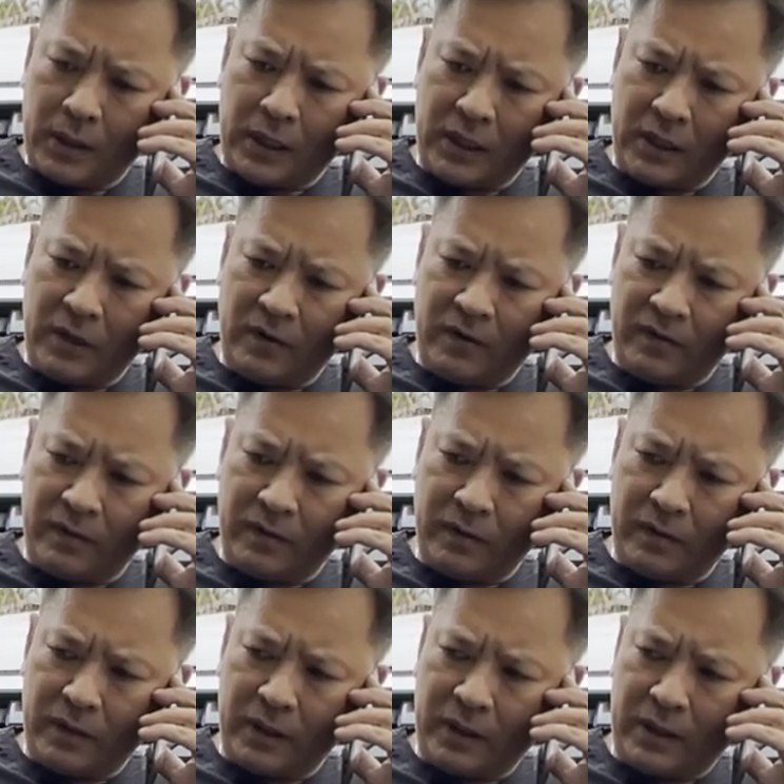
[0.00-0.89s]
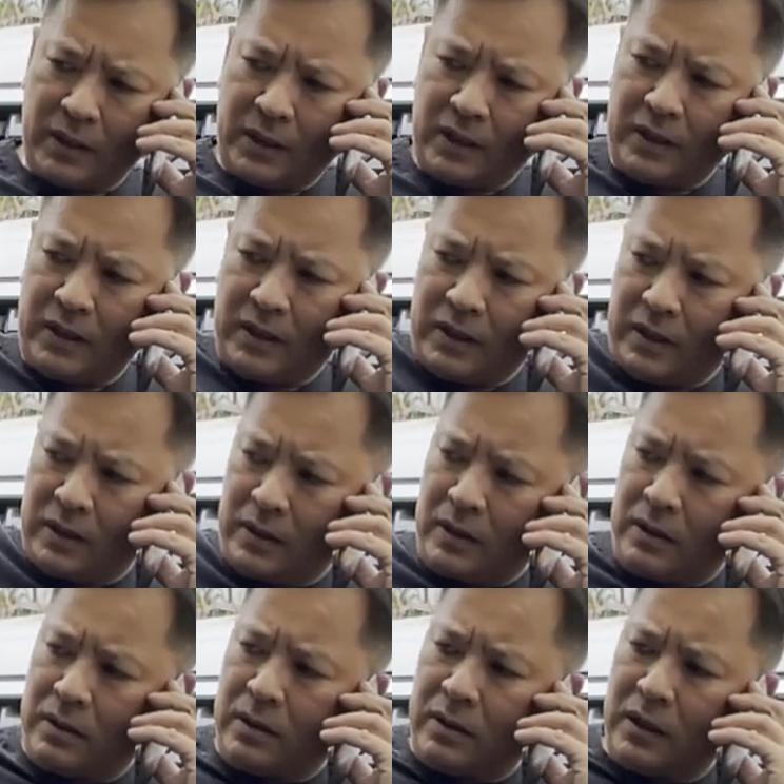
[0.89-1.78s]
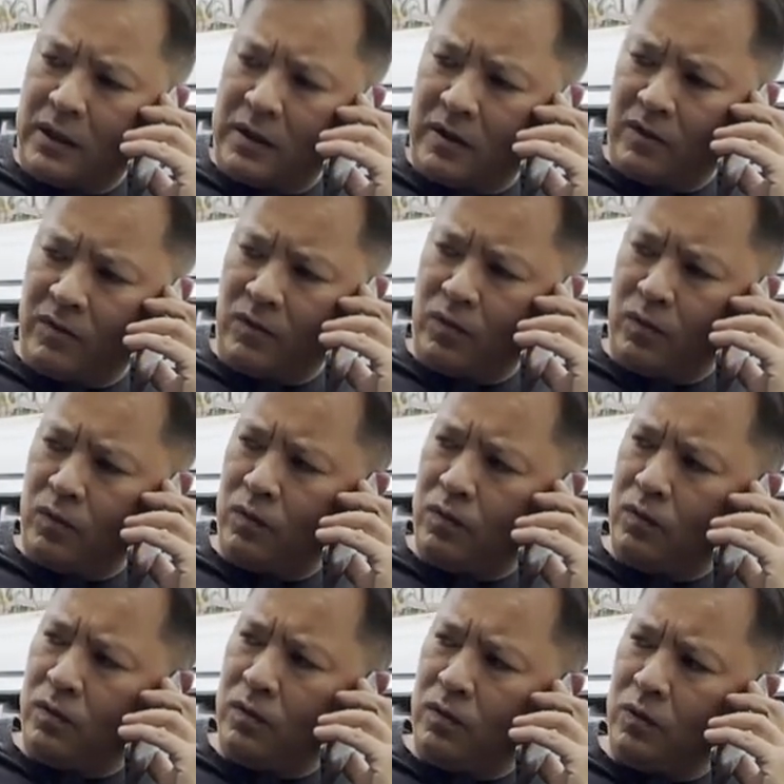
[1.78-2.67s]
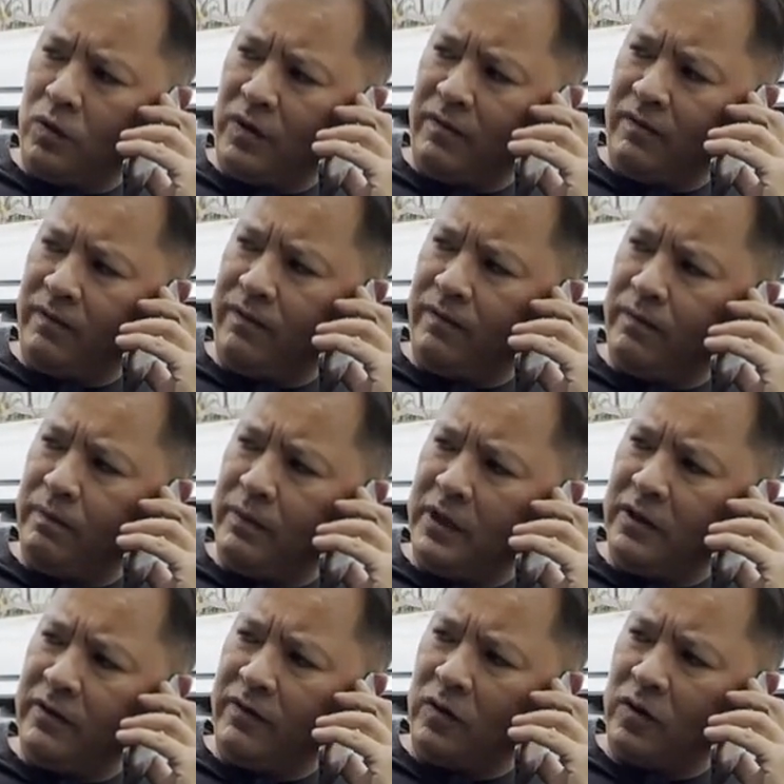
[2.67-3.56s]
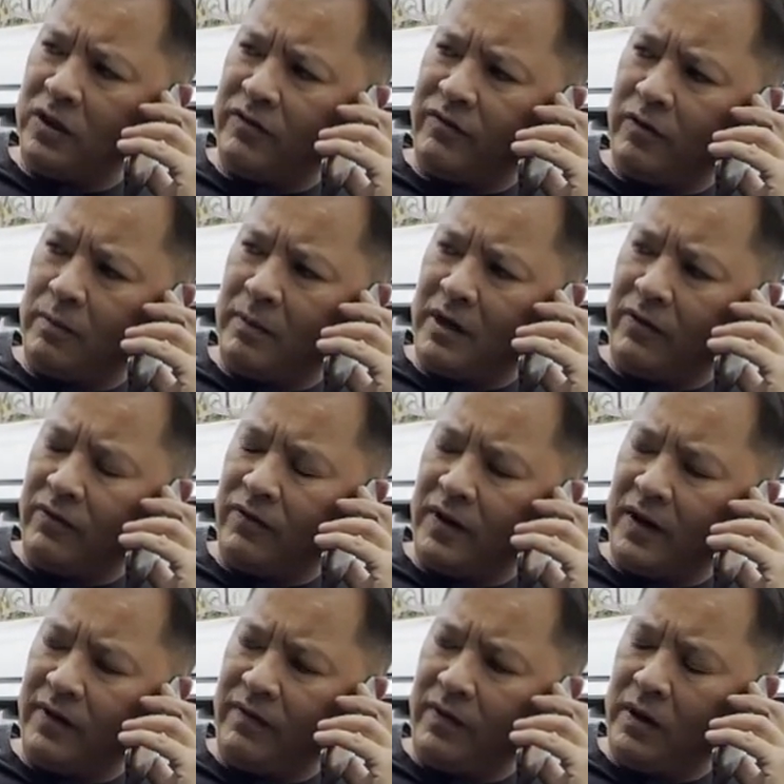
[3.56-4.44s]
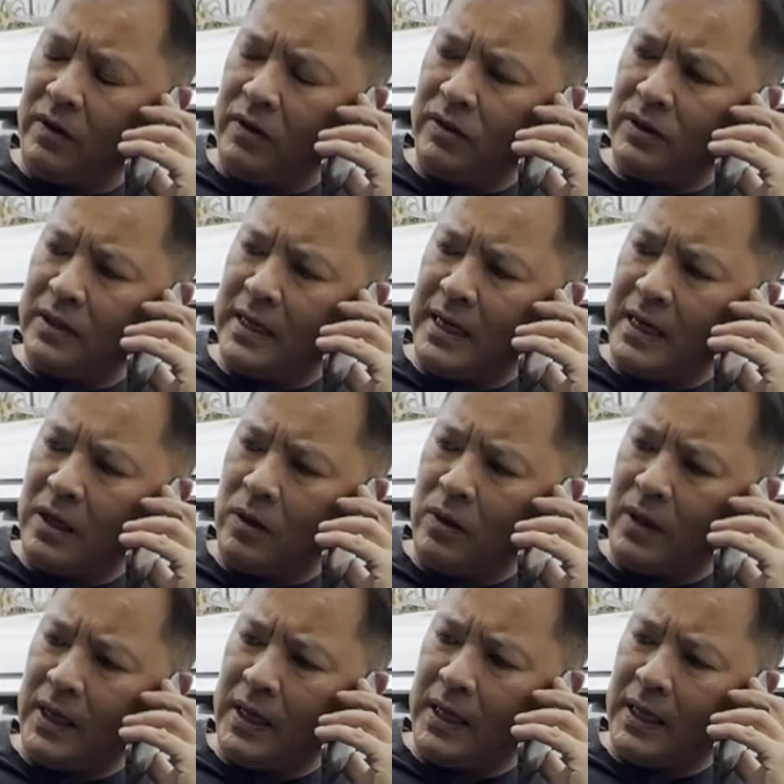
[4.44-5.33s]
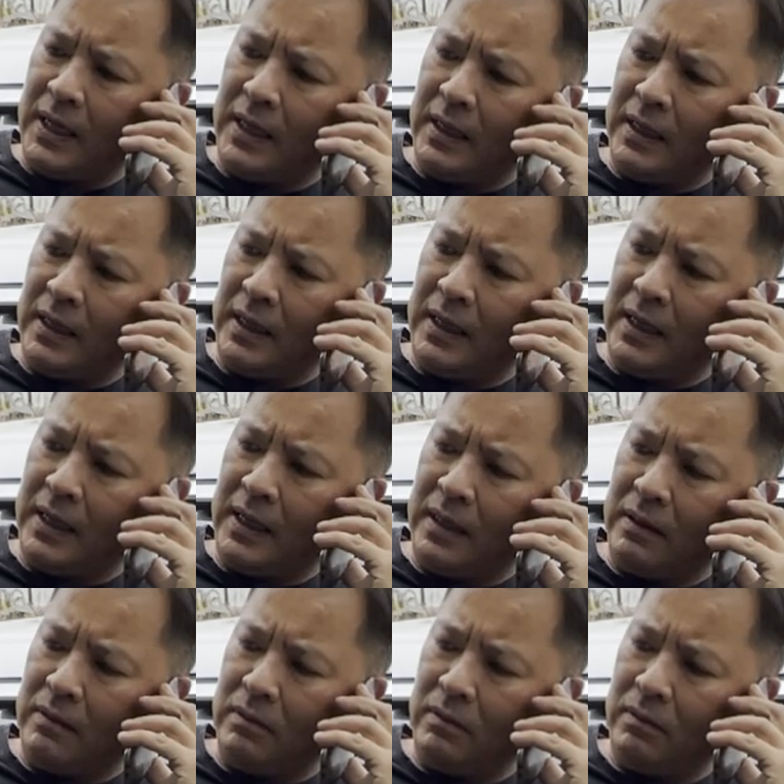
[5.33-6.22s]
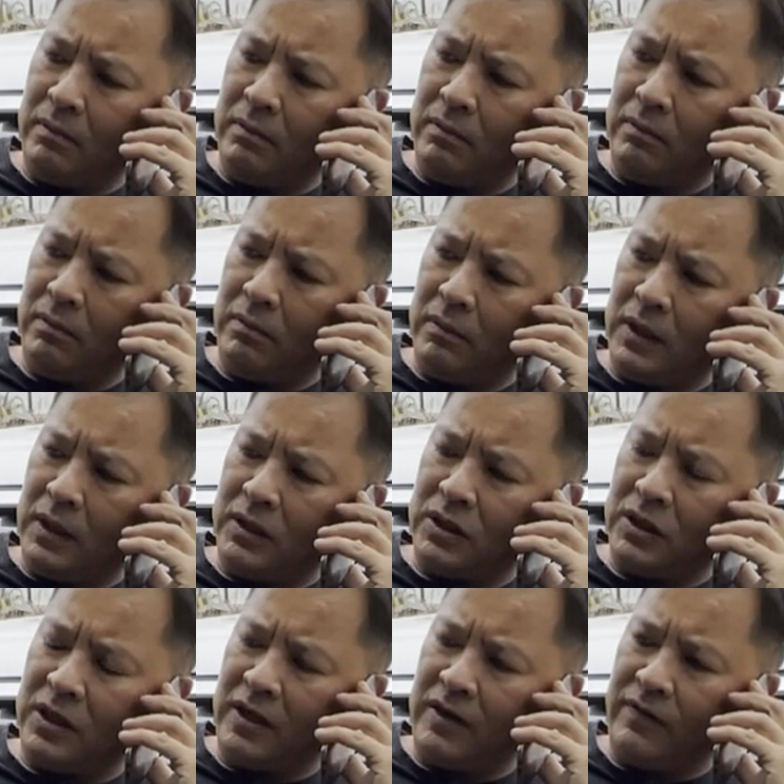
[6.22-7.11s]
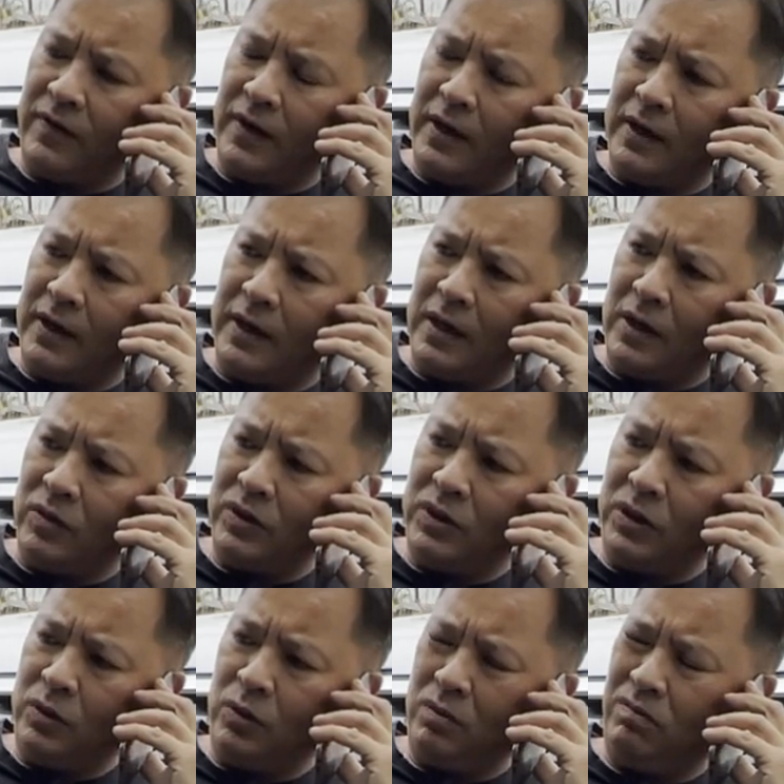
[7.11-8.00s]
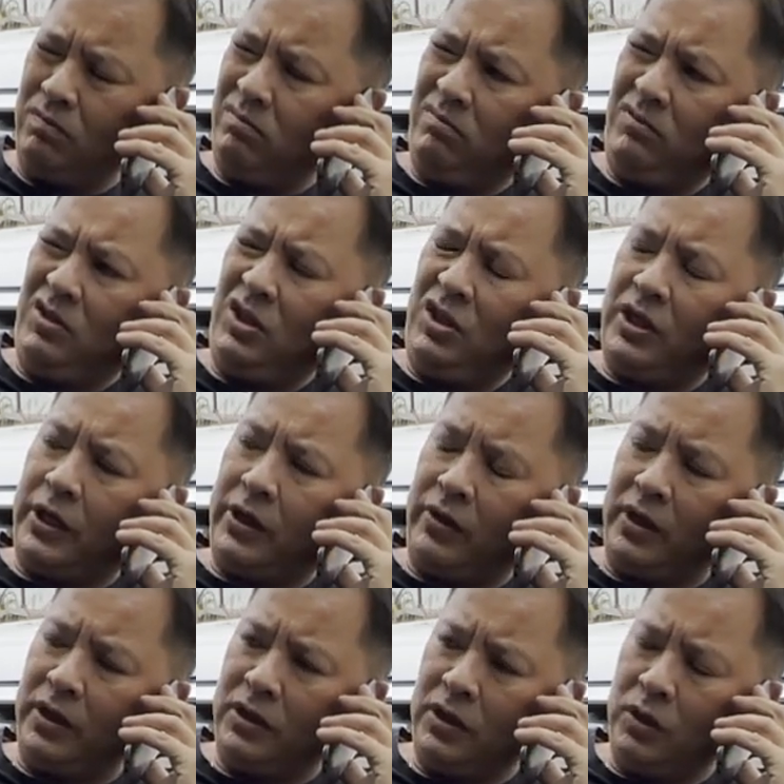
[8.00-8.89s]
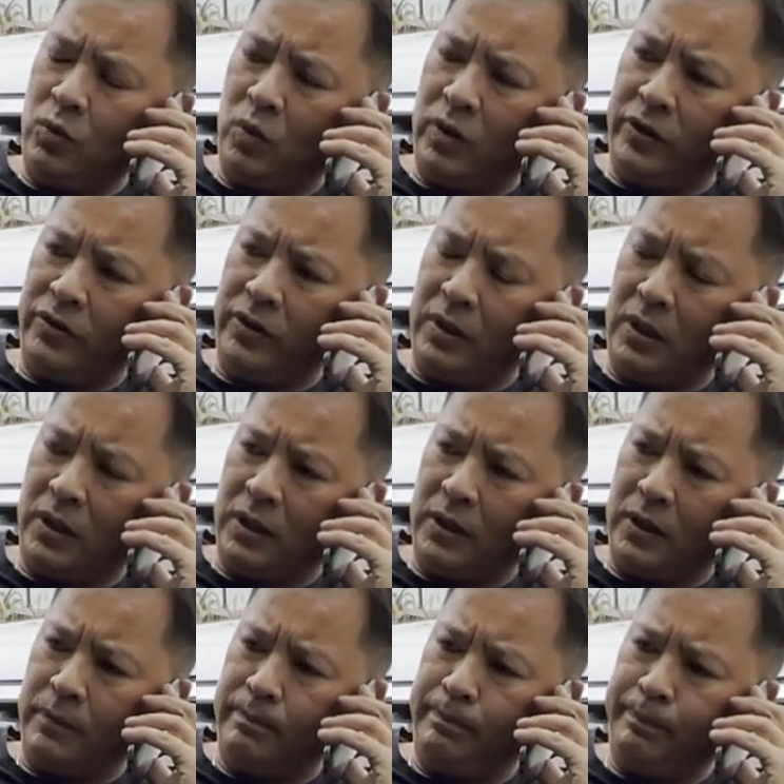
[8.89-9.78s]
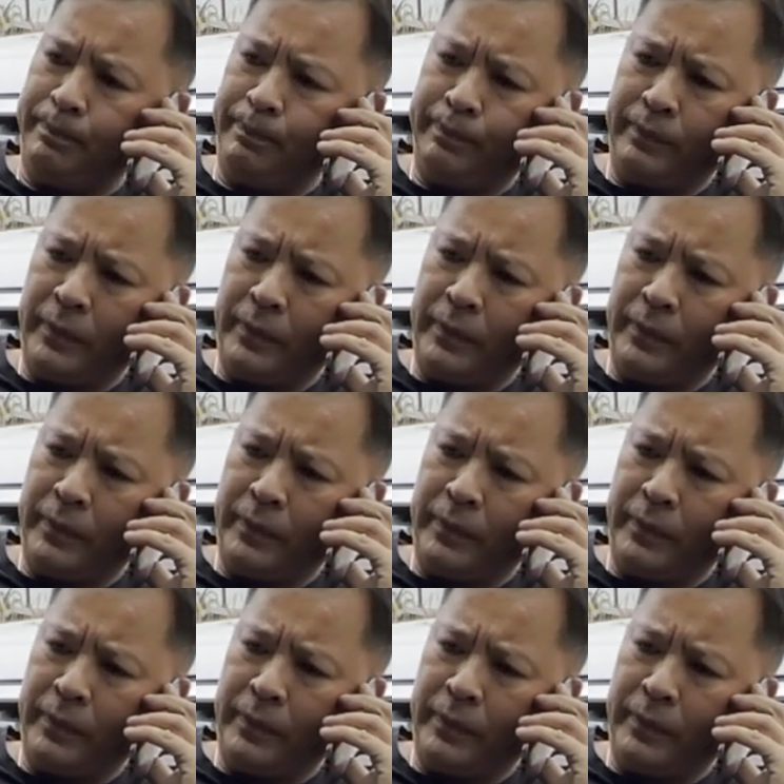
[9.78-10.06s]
I know I, I, I know we've been divorced for about five years now, and and and stuff. And I was just just curious, just wondering. Um,